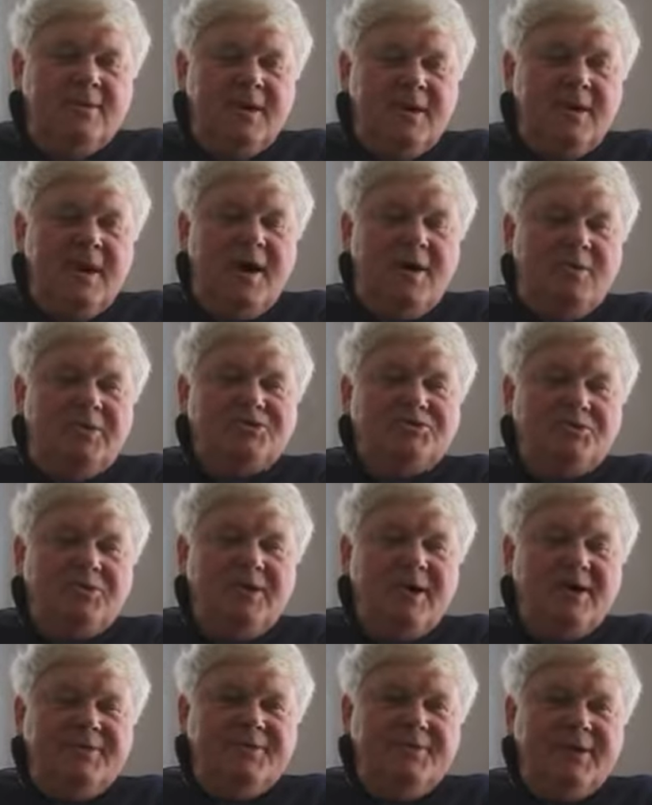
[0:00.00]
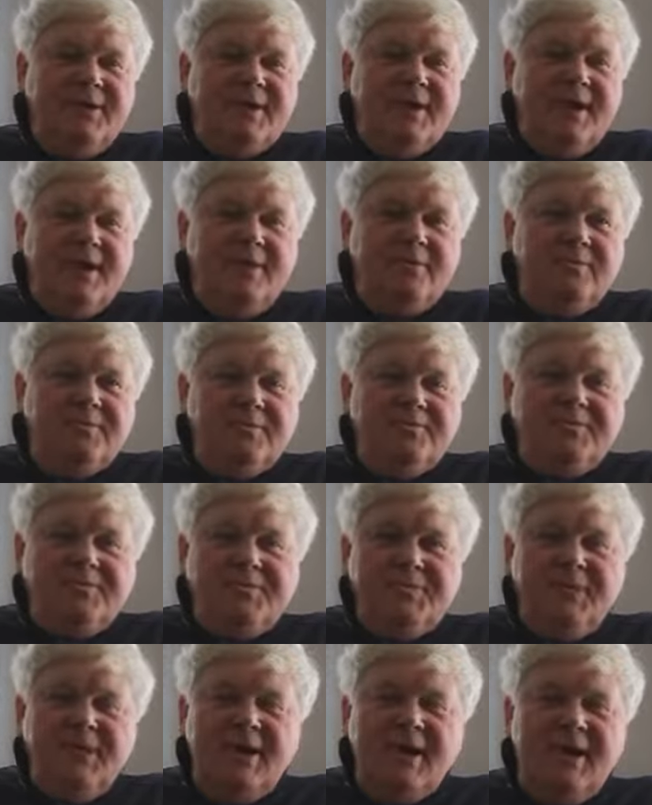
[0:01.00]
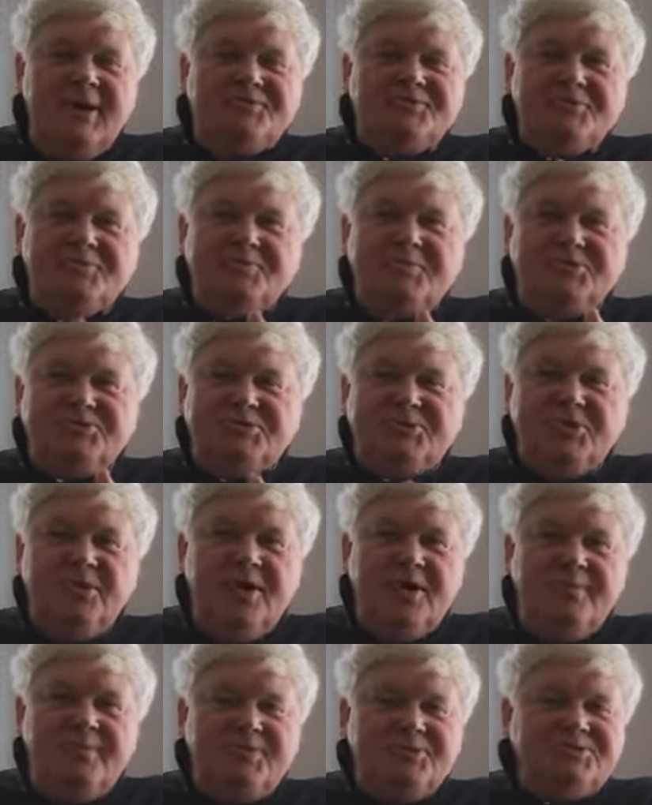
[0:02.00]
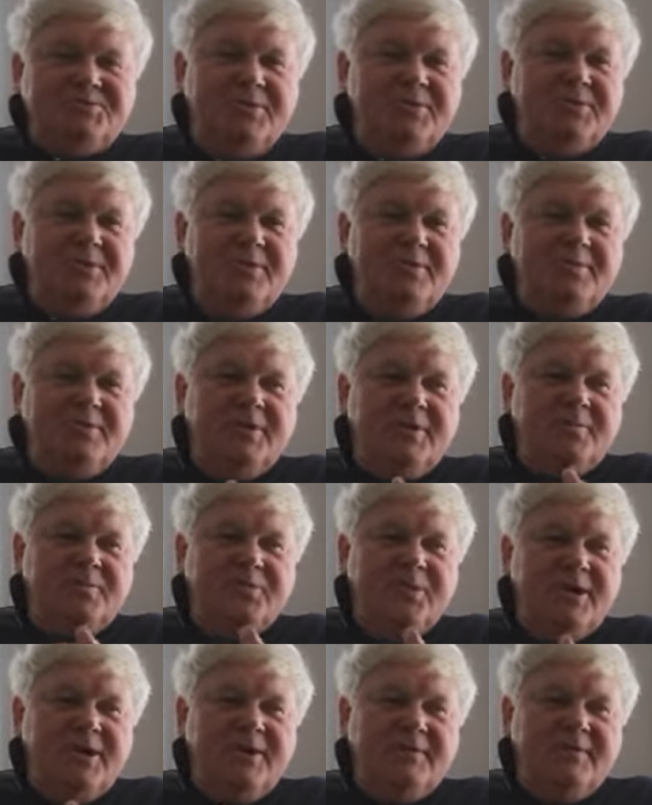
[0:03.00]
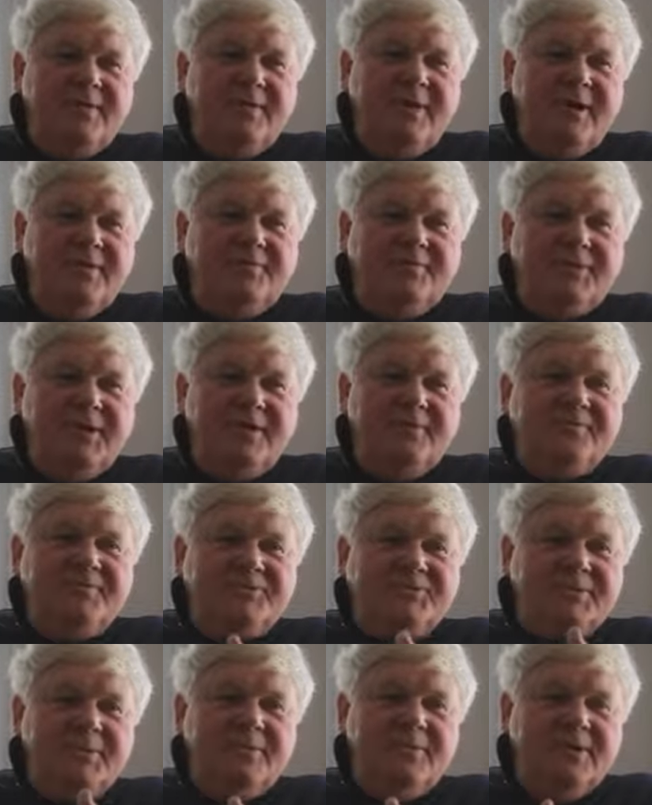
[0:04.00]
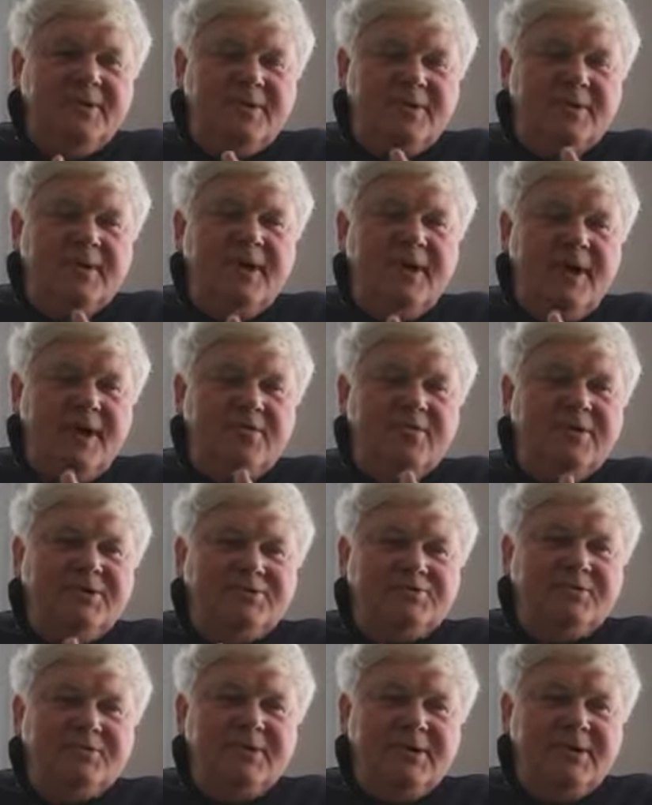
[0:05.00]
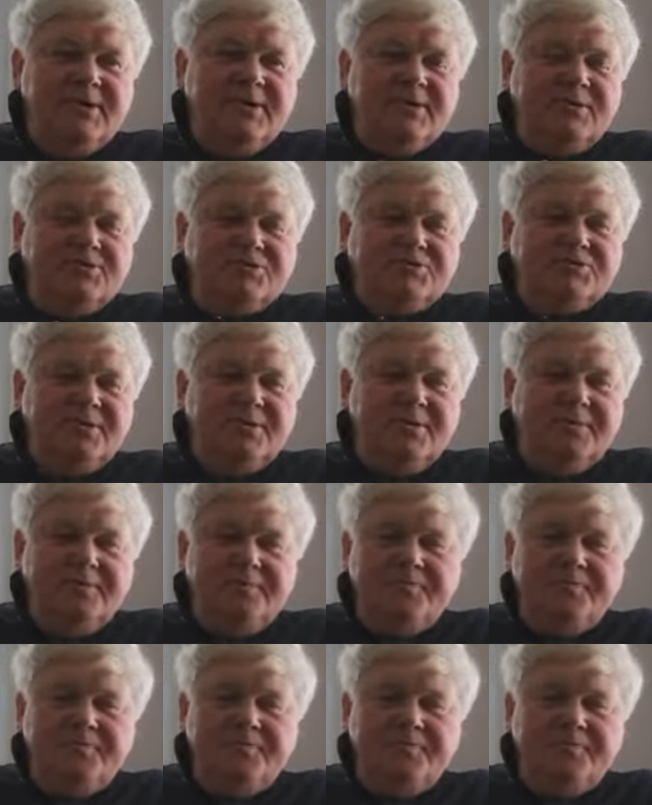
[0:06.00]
How would you like the account? I said, Mr. Coppersmith, that would be a break of a lifetime for someone in our industry.